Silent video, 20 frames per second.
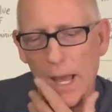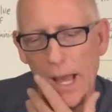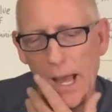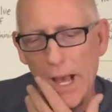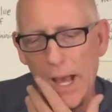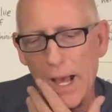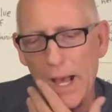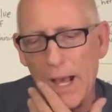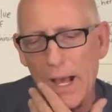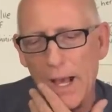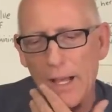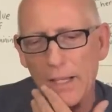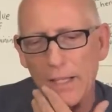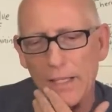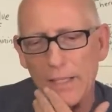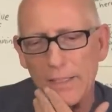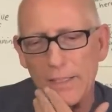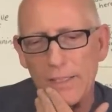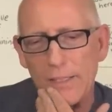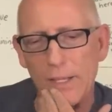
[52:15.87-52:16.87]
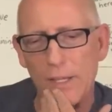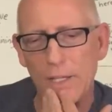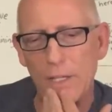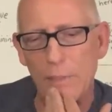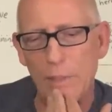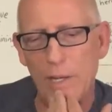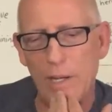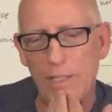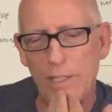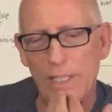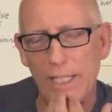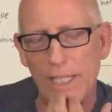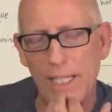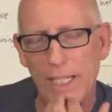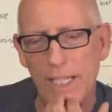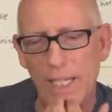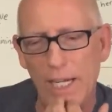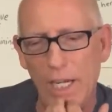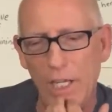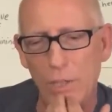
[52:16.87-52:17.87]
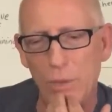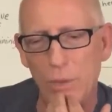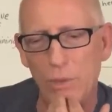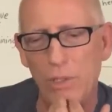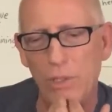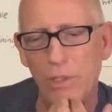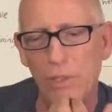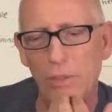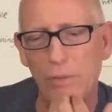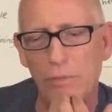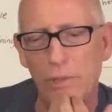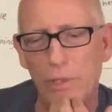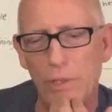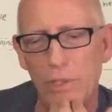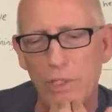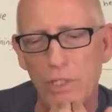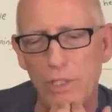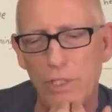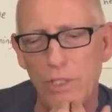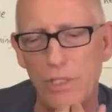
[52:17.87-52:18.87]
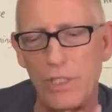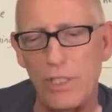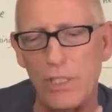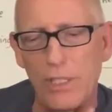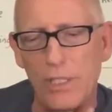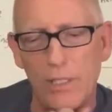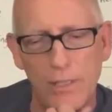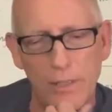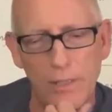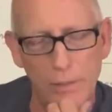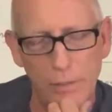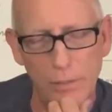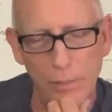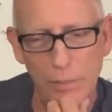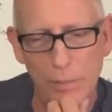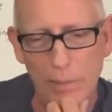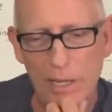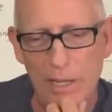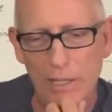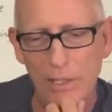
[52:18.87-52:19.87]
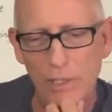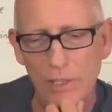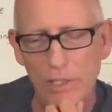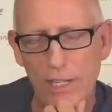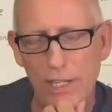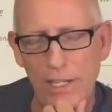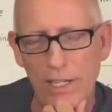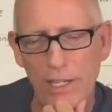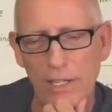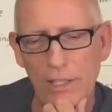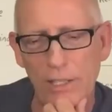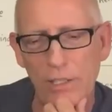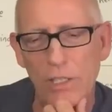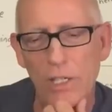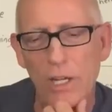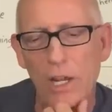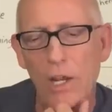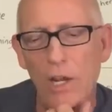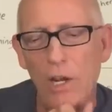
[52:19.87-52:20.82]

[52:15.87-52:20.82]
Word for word: Uh, let's talk about uh, Israel versus the Palestinians.